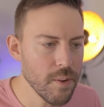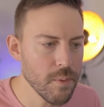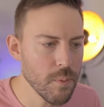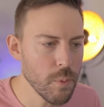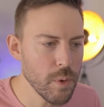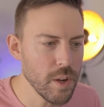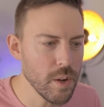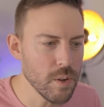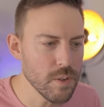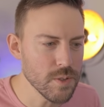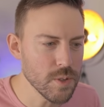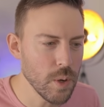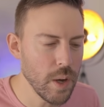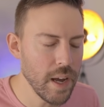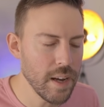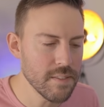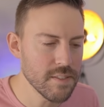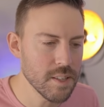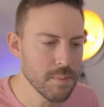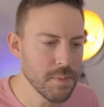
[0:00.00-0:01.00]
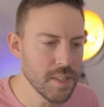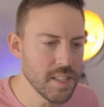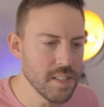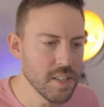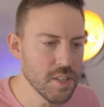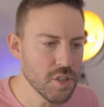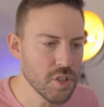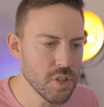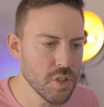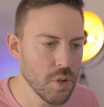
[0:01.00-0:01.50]
then we also have some
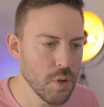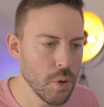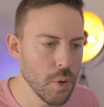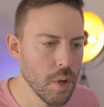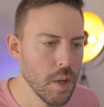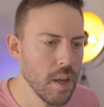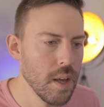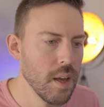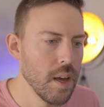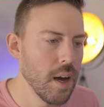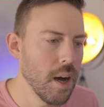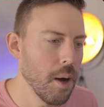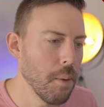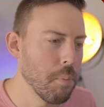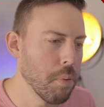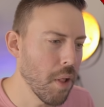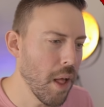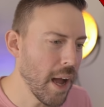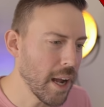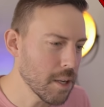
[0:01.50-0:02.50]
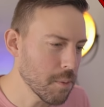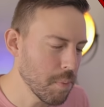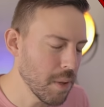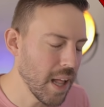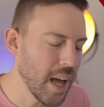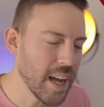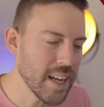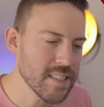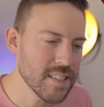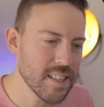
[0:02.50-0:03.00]
additional uh, black
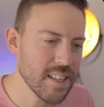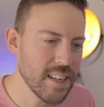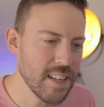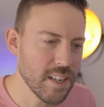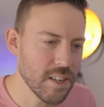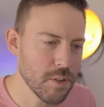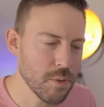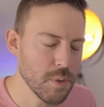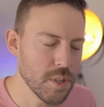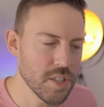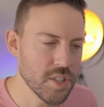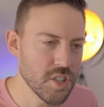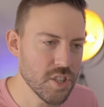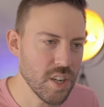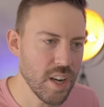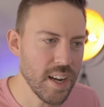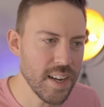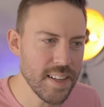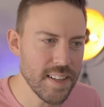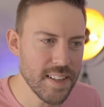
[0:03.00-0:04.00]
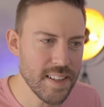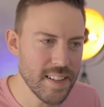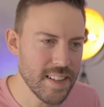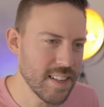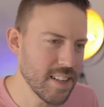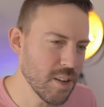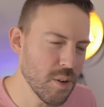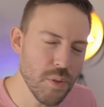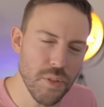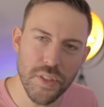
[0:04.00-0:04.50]
plastic here, which I
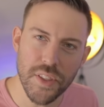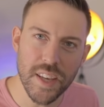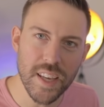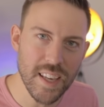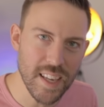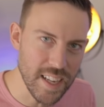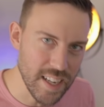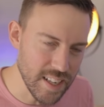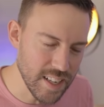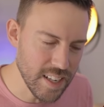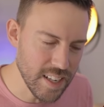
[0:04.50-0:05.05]
don't think it